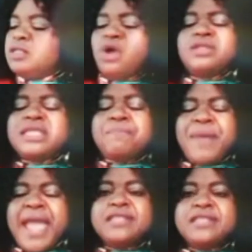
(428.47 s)
Don't
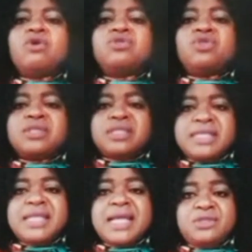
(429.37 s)
depend on those
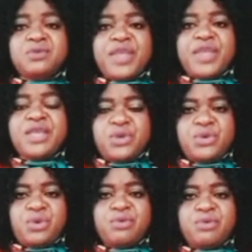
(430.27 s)
things that you think you
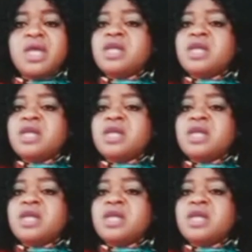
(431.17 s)
know.